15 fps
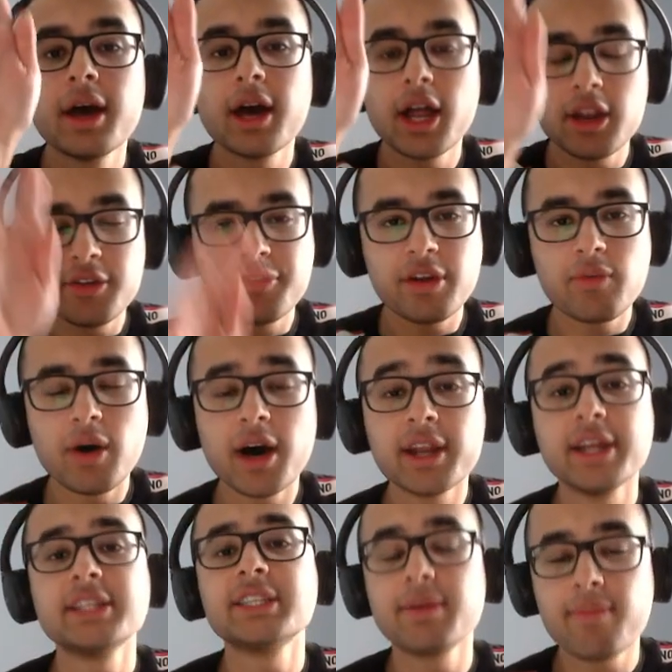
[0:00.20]
Hello
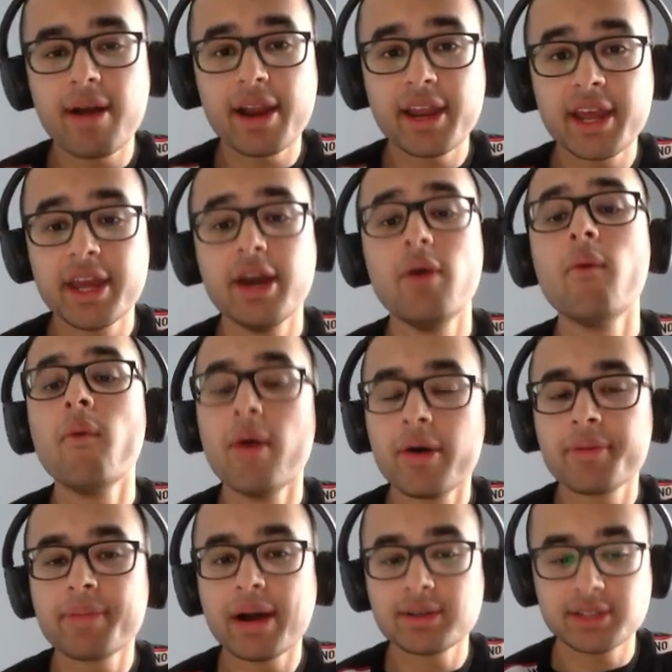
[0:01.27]
everyone, it's Imran here.
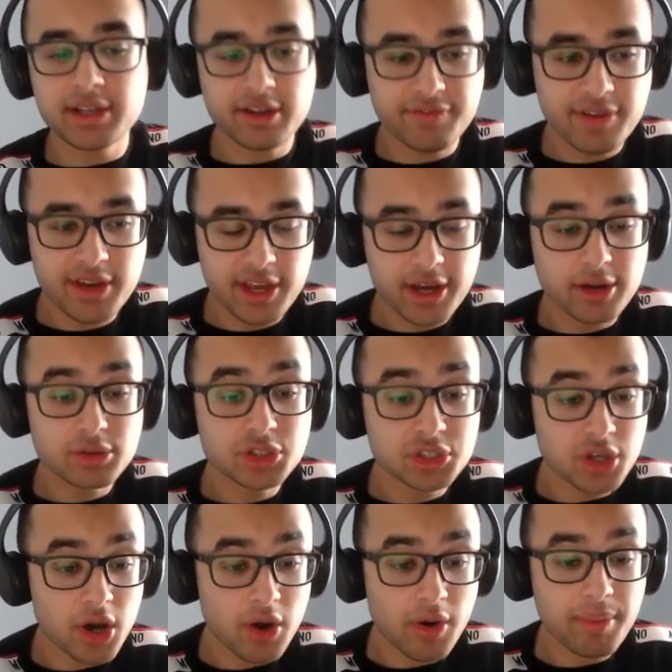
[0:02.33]
Welcome back to another video.
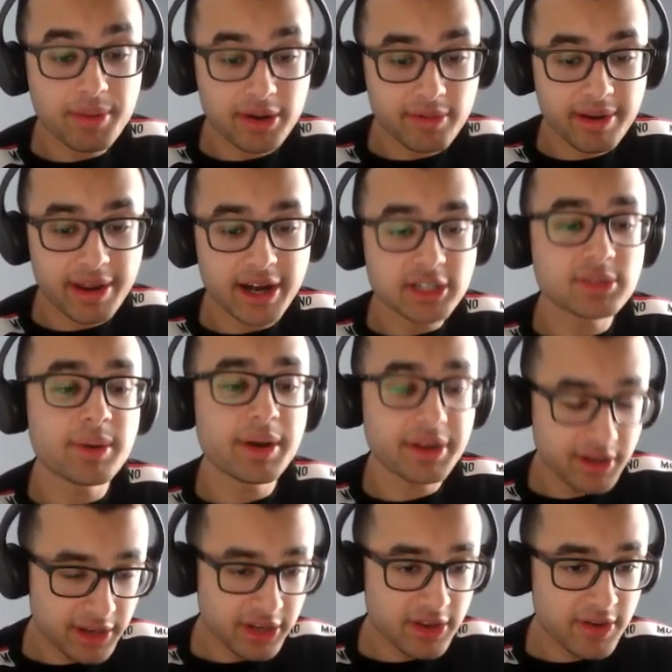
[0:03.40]
So I'm going to react to
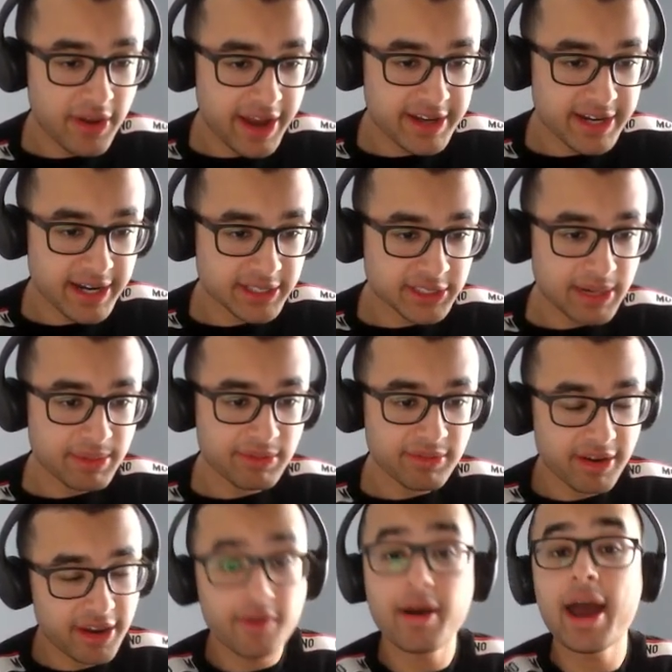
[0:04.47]
another UK dash cameras
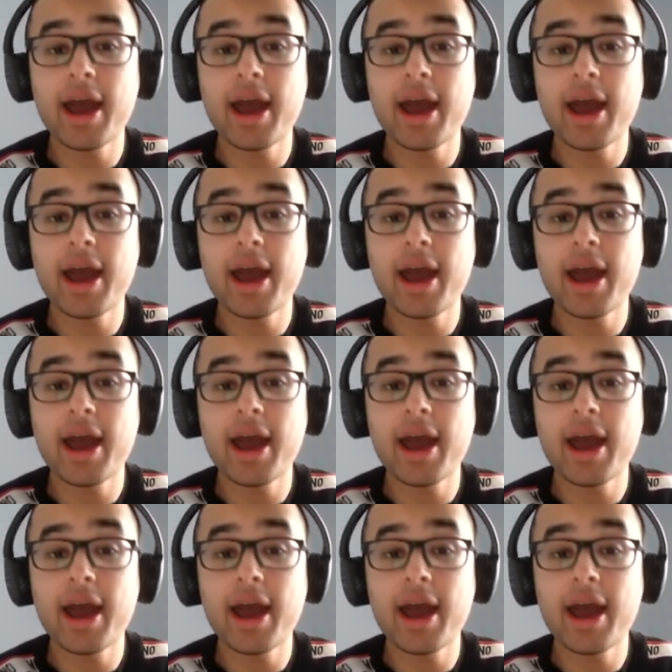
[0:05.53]
video